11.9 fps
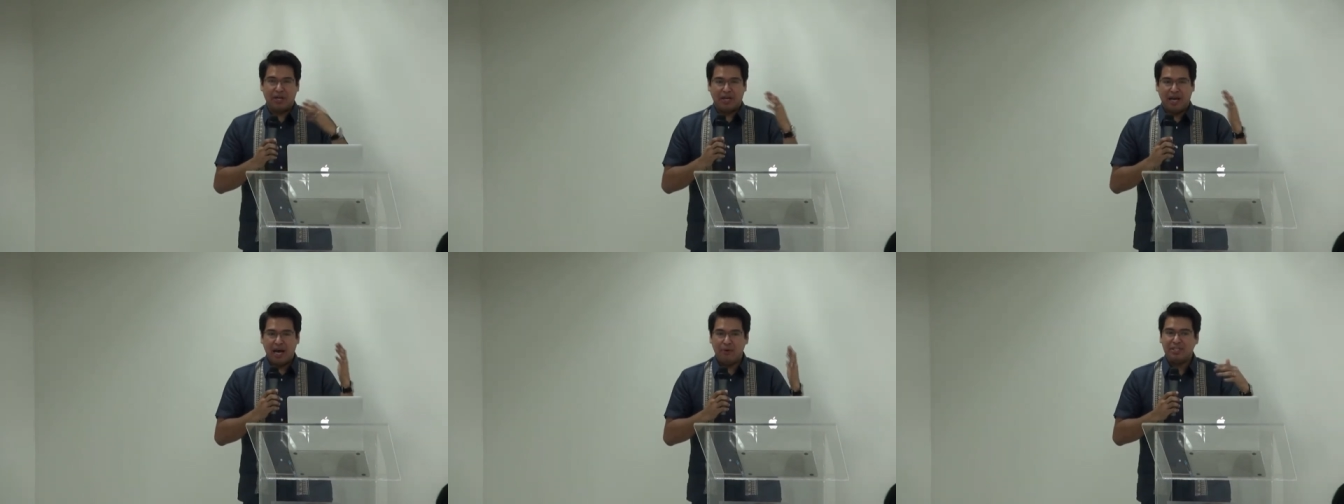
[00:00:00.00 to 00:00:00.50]
sorry,
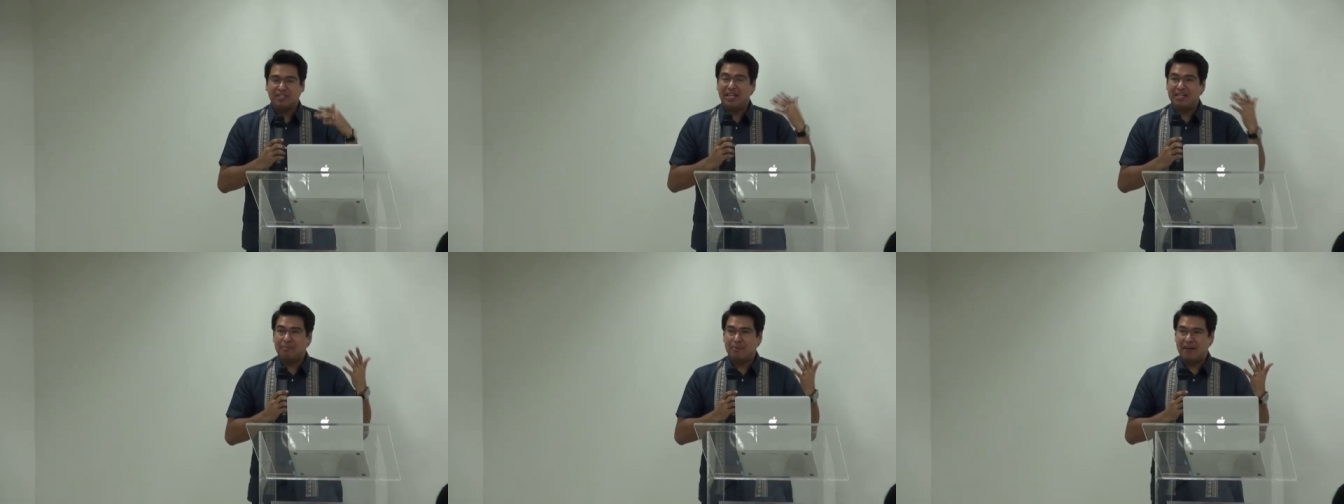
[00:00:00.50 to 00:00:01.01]
how is
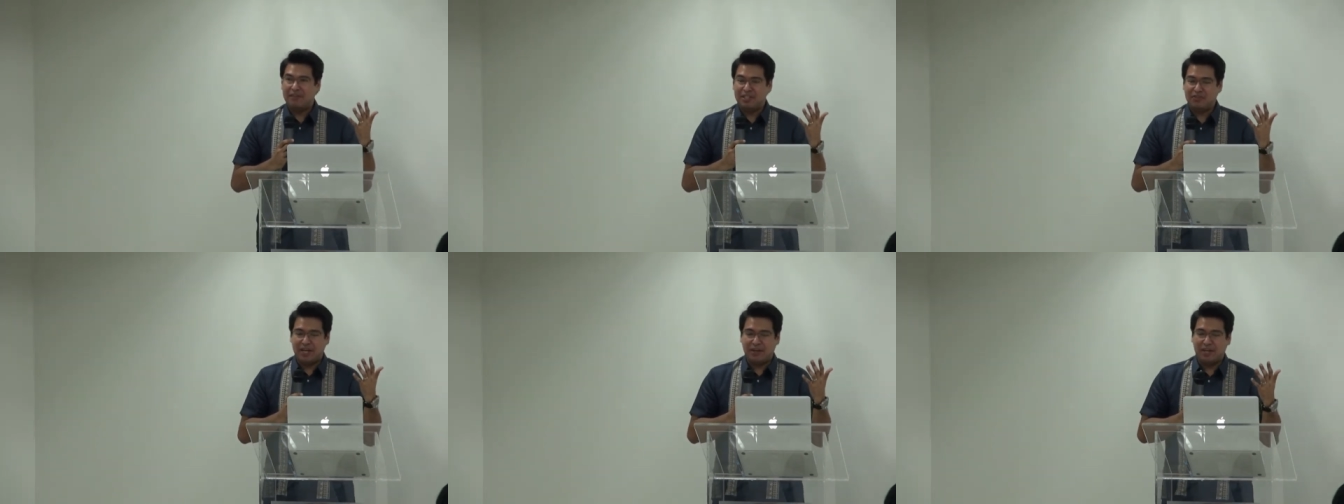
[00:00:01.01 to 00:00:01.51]
data
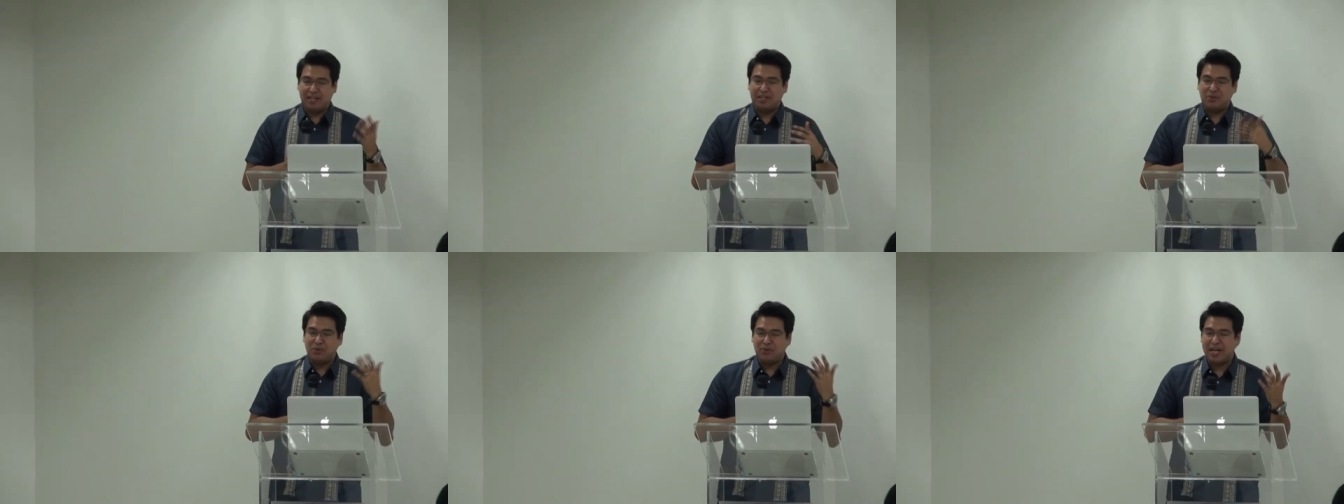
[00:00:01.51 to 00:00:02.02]
privacy
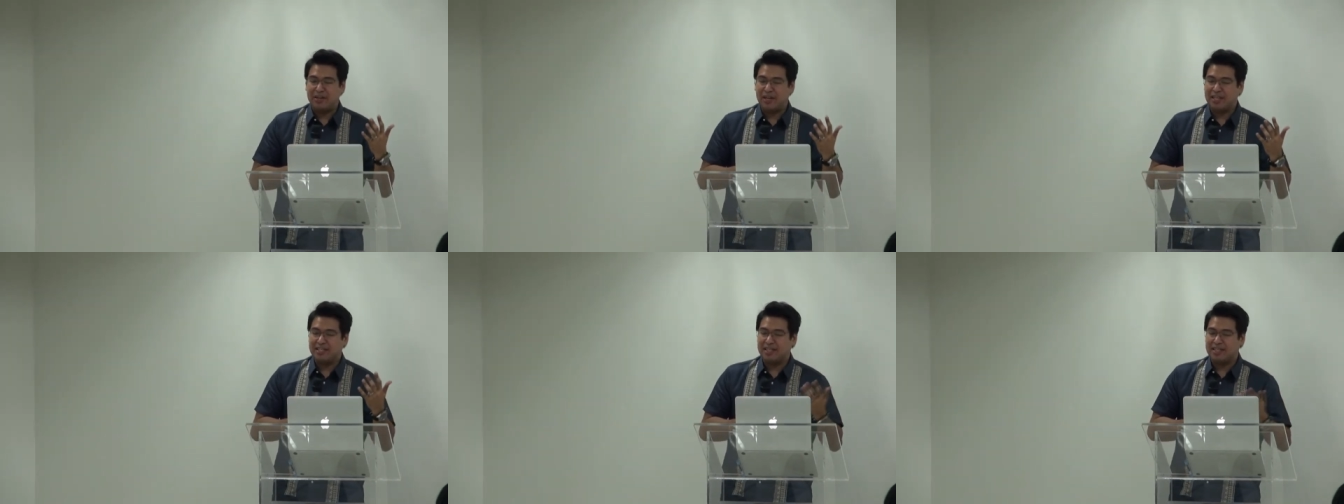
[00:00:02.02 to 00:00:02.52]
regulated? Who
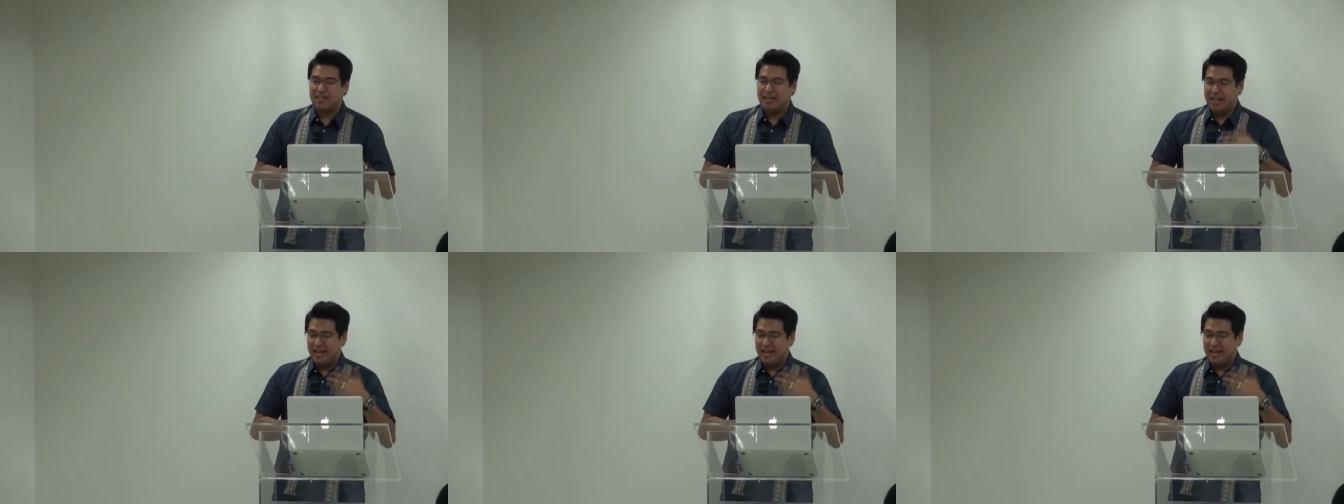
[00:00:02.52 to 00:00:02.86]
regulates it?